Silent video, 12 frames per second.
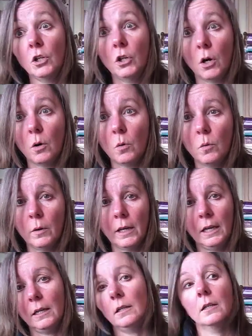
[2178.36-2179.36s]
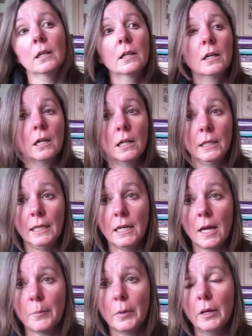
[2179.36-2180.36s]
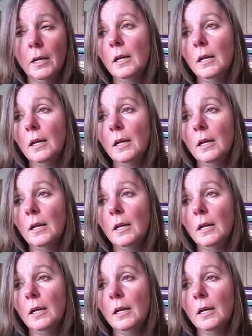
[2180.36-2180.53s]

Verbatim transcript: go and clean up.